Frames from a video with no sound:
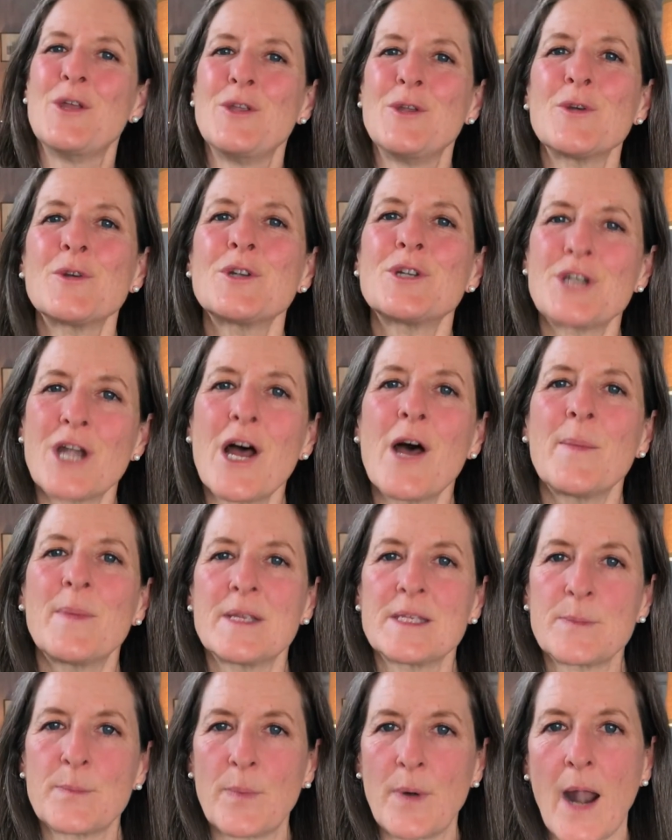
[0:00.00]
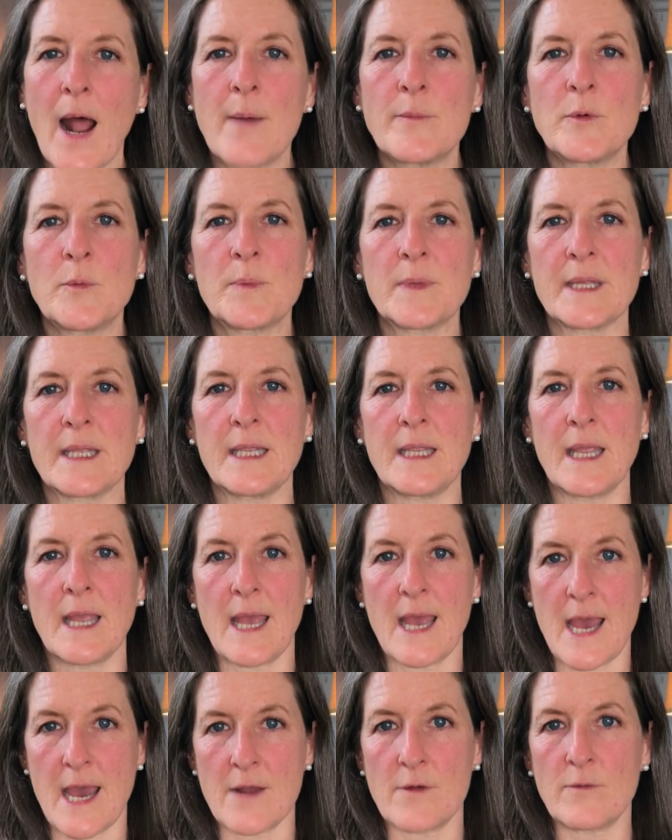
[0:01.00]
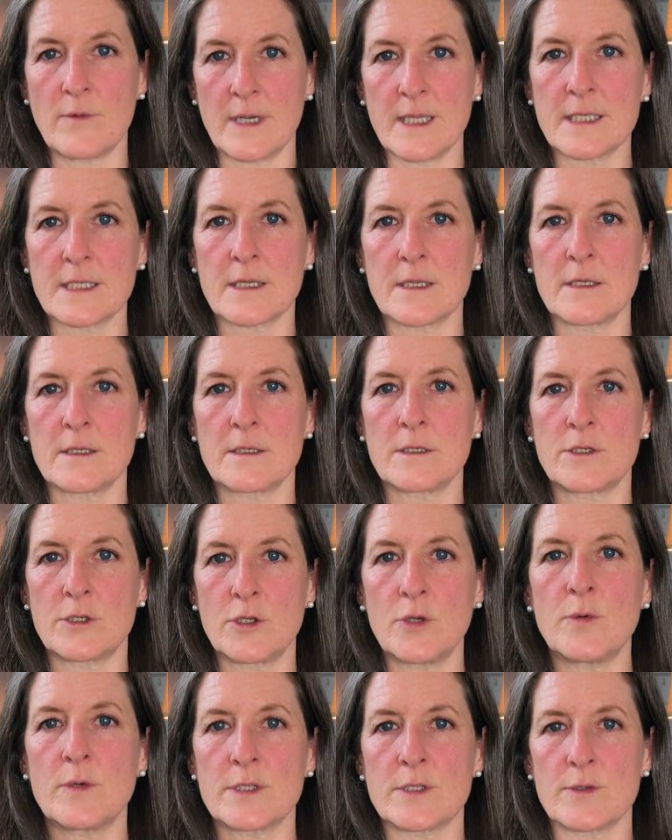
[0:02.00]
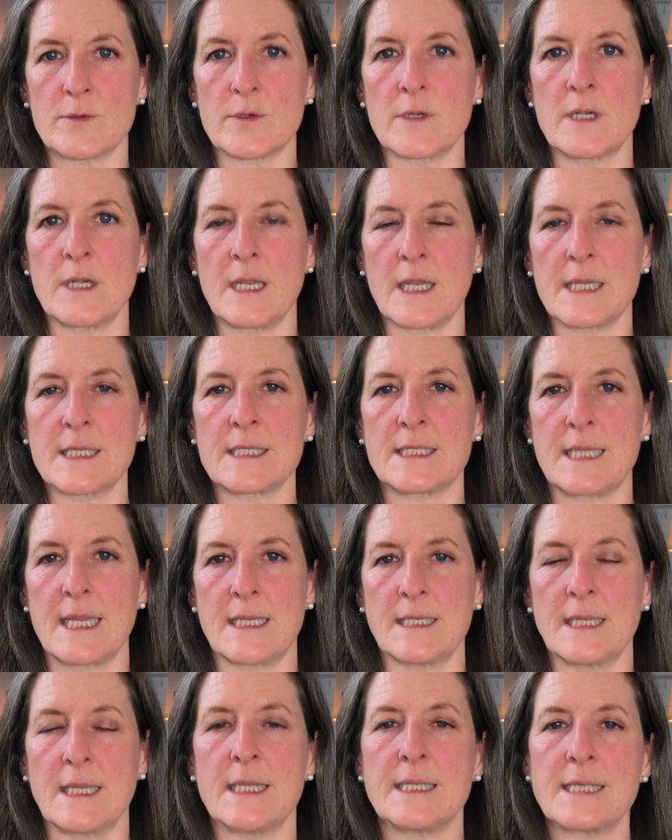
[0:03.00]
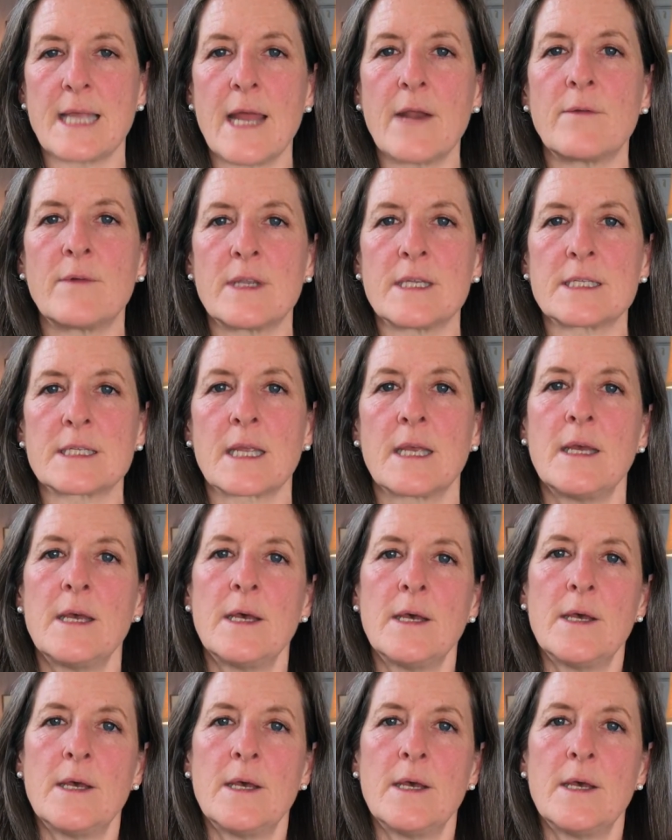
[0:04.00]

your job is probably at risk to a certain extent. And it's at risk